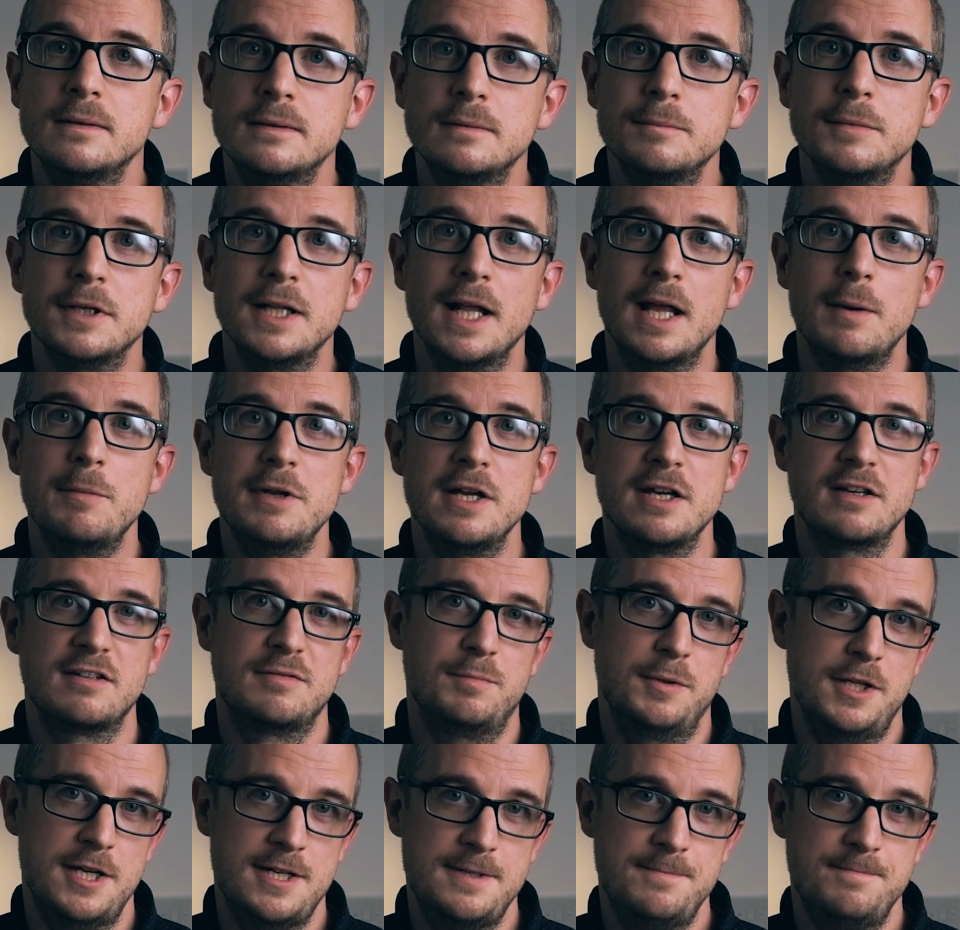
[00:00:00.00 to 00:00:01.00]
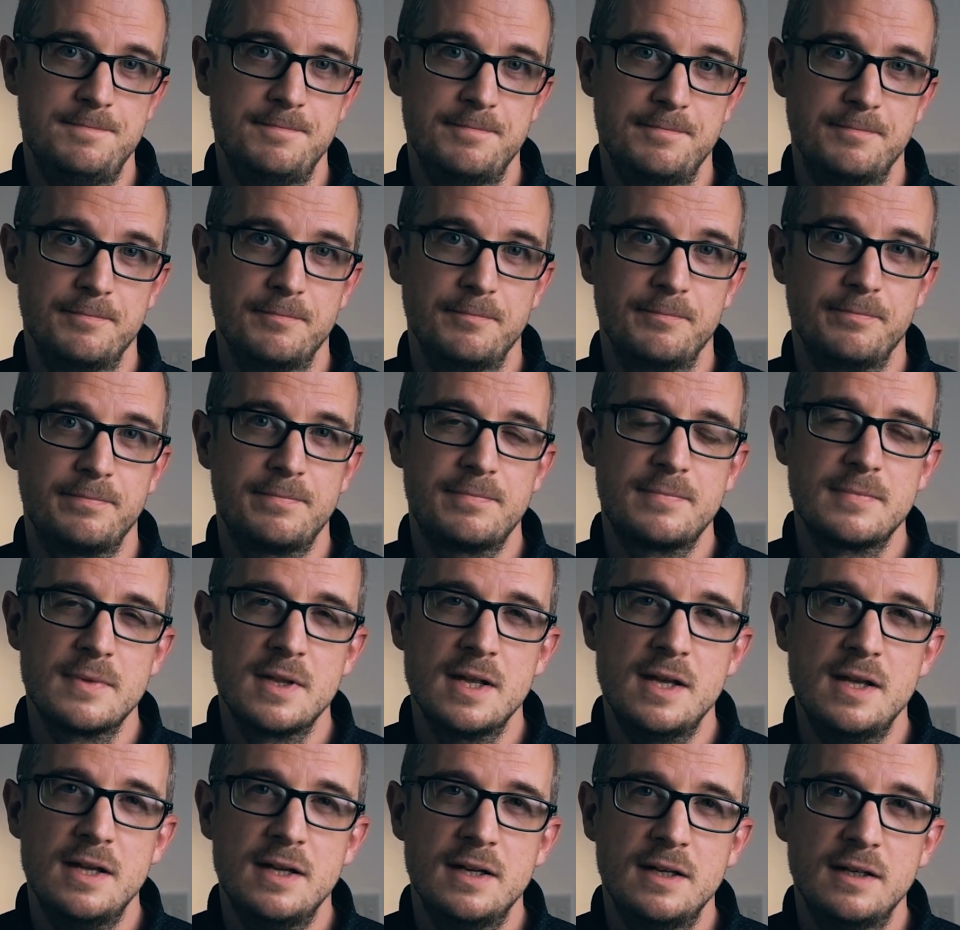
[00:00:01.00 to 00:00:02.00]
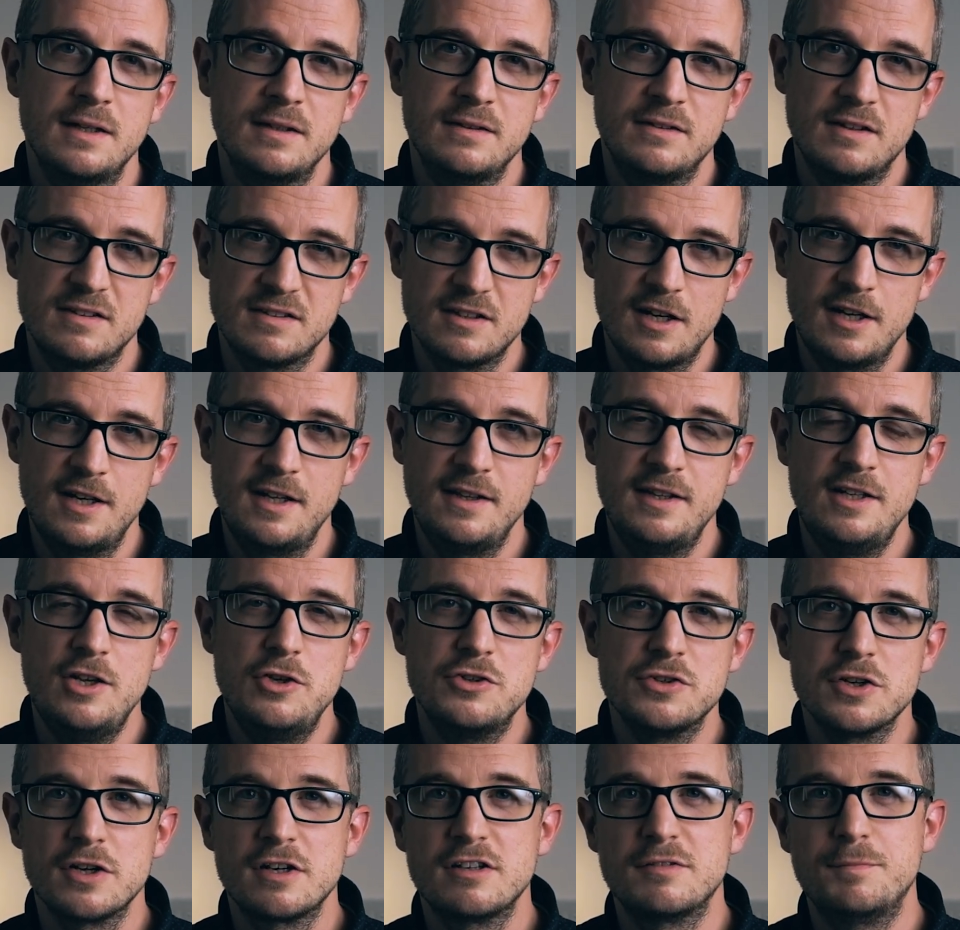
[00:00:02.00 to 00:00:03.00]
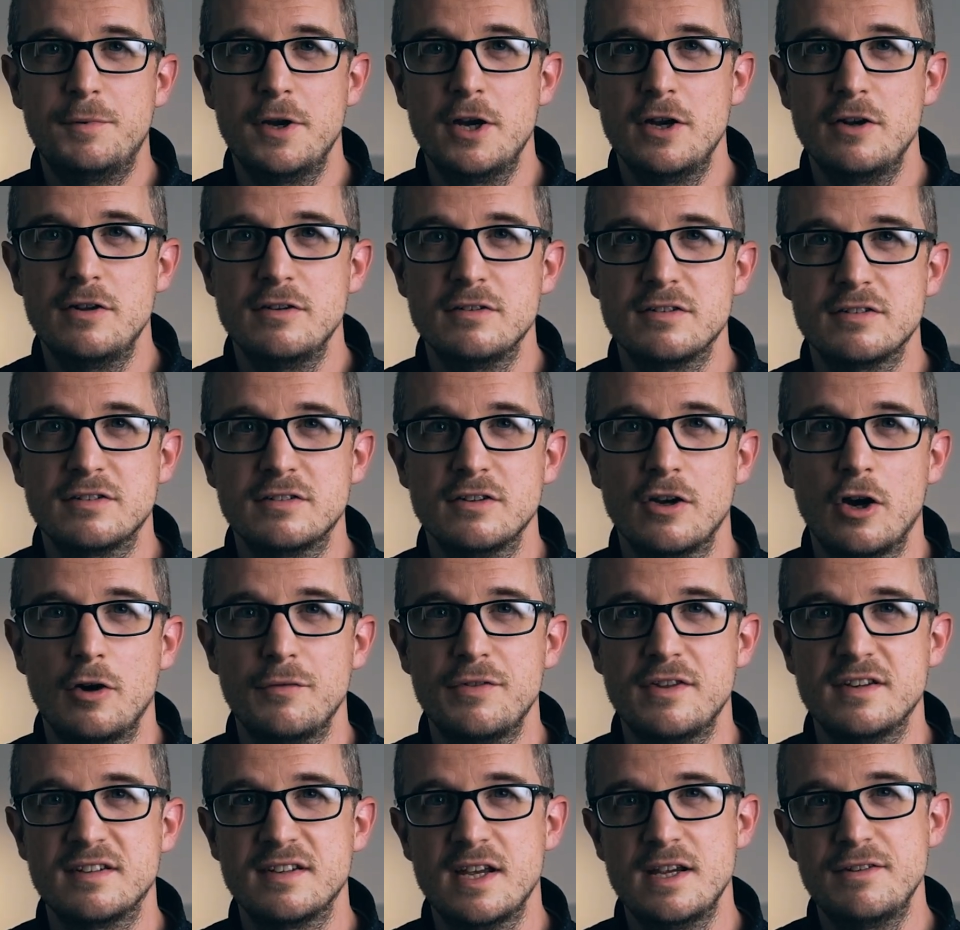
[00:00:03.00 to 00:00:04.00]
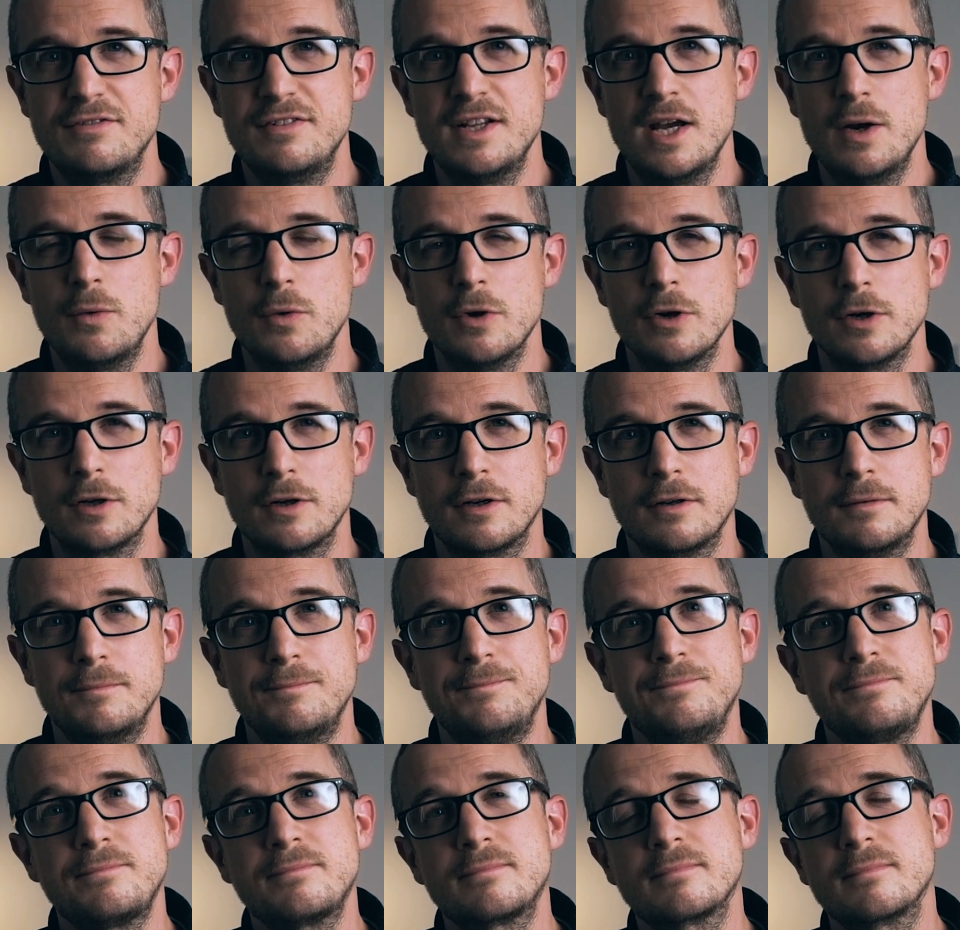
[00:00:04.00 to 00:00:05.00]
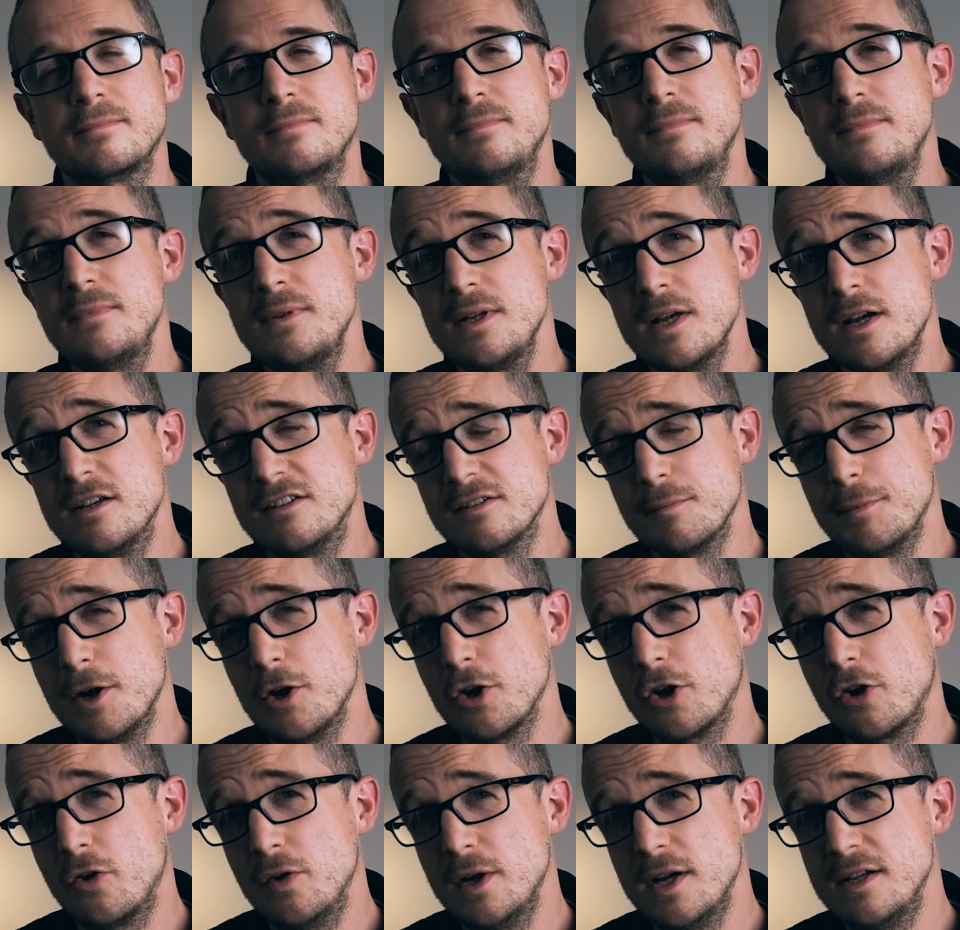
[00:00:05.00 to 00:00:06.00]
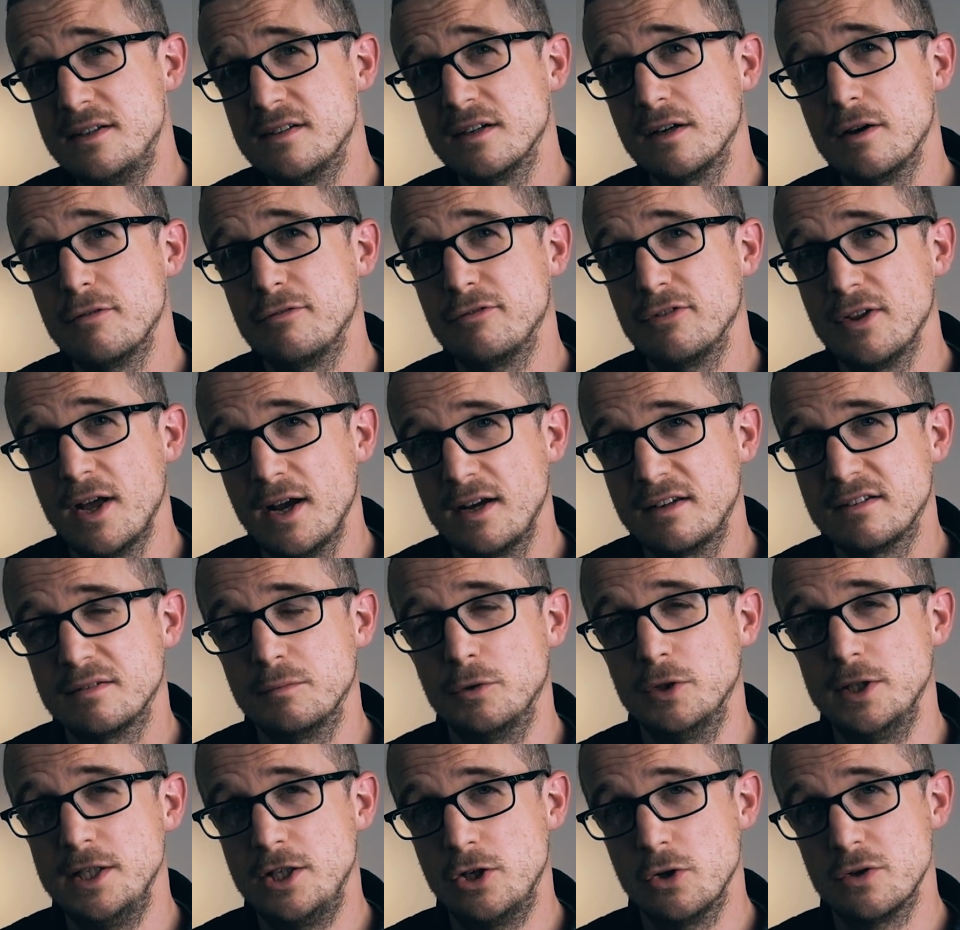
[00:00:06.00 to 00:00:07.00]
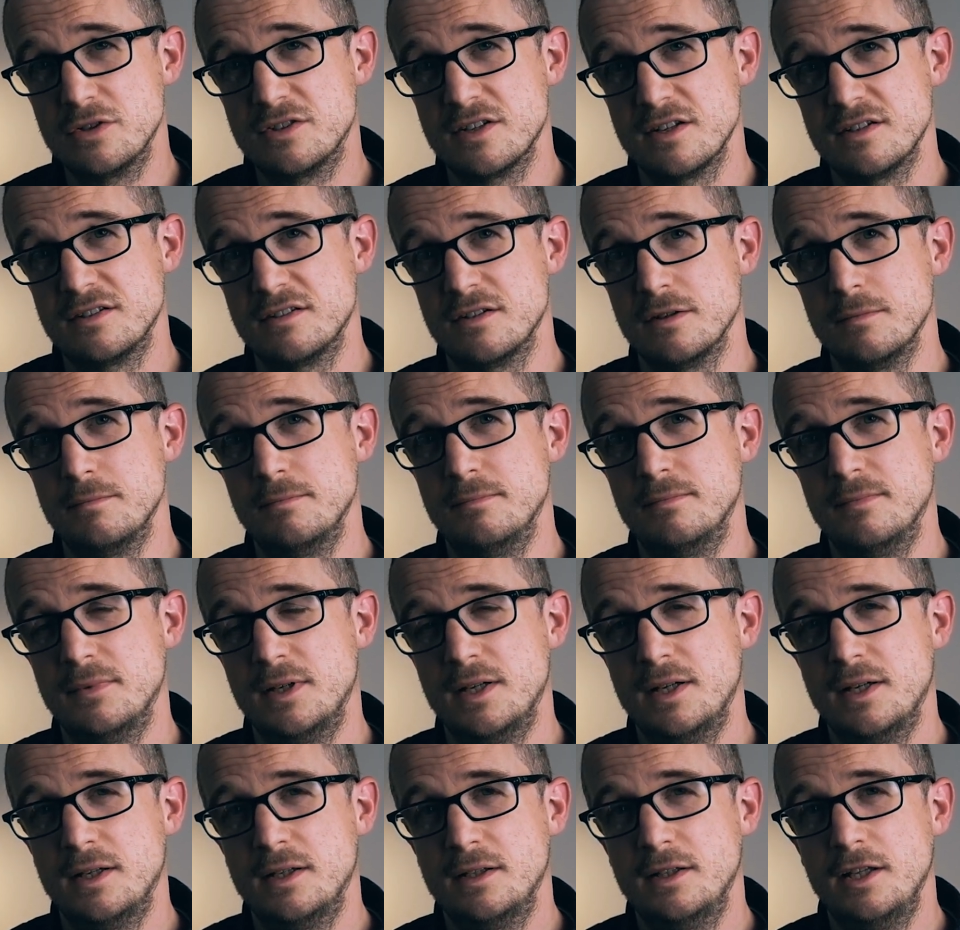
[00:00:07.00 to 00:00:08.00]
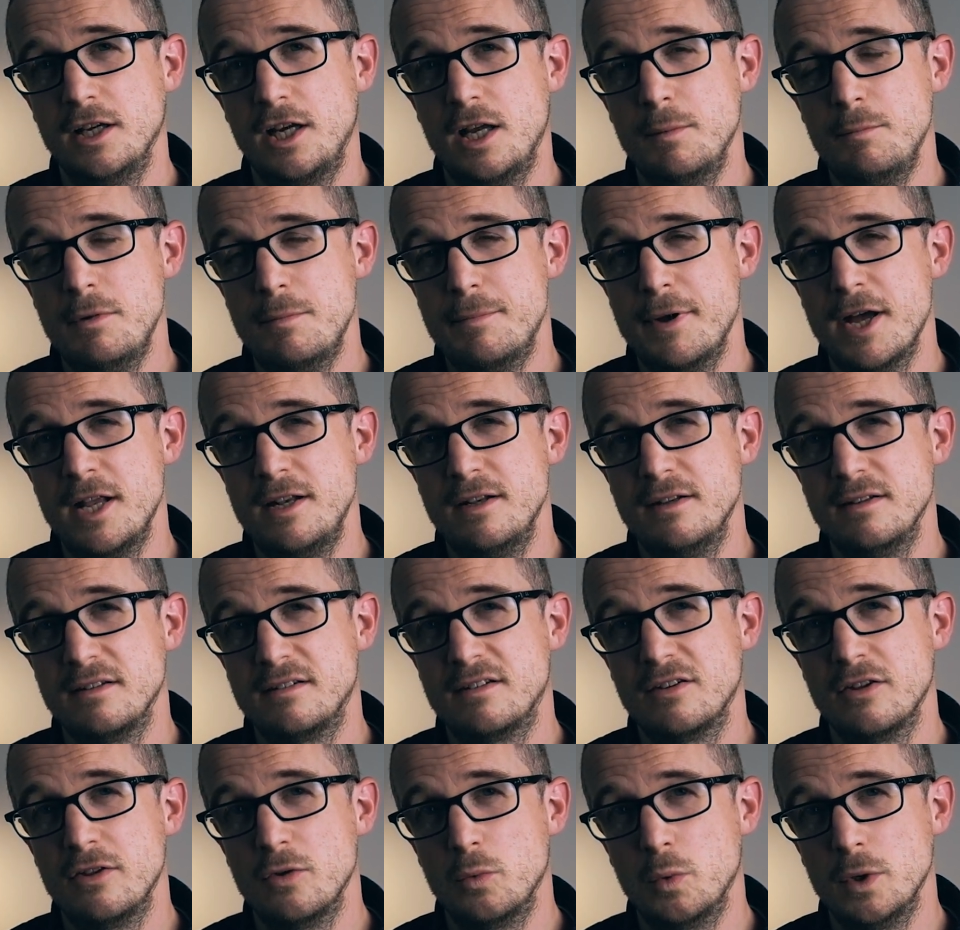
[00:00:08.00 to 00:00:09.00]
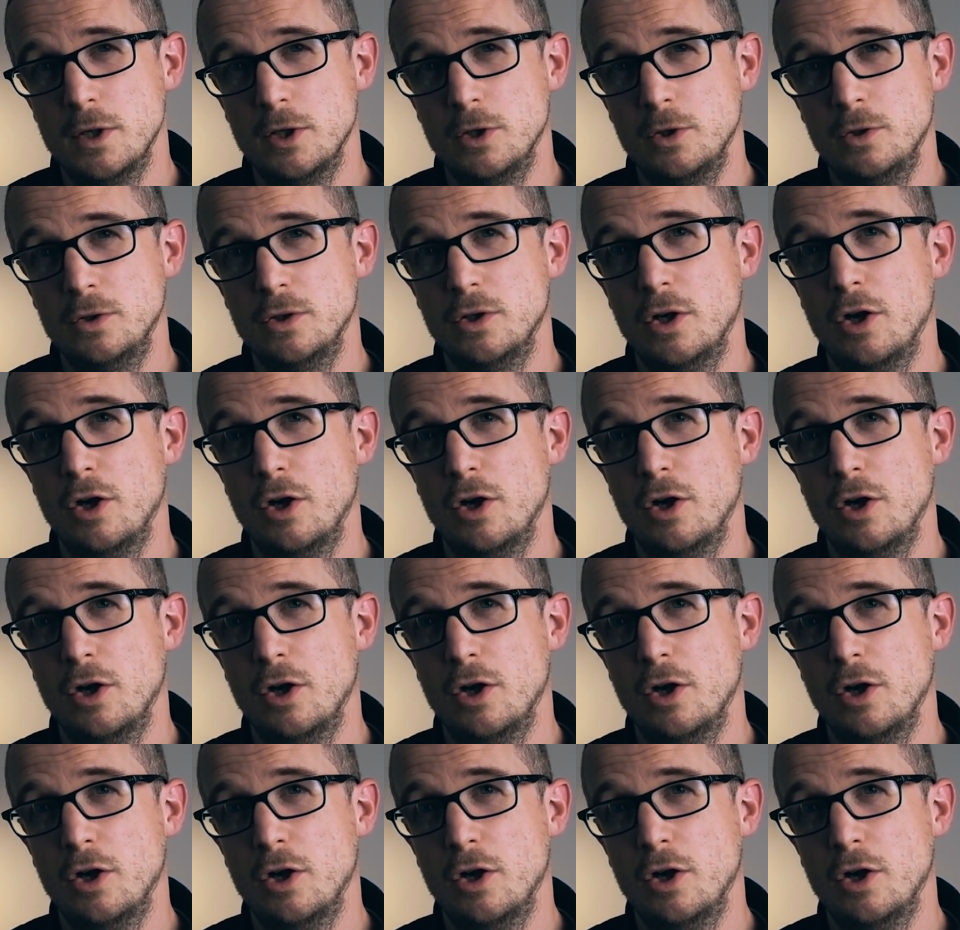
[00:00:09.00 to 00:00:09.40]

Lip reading: But let me explain. Designing the user experience of the Safe Network is about creating a flexible ecosystem that can be bent to the will